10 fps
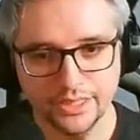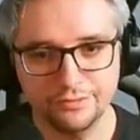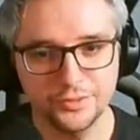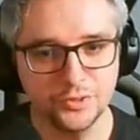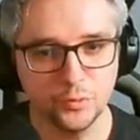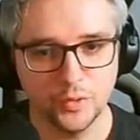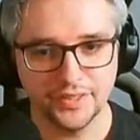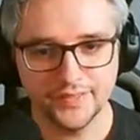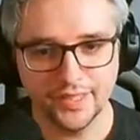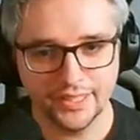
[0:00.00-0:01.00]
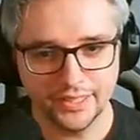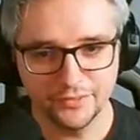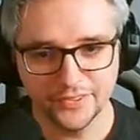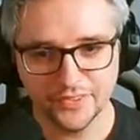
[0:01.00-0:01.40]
if you don't want any of the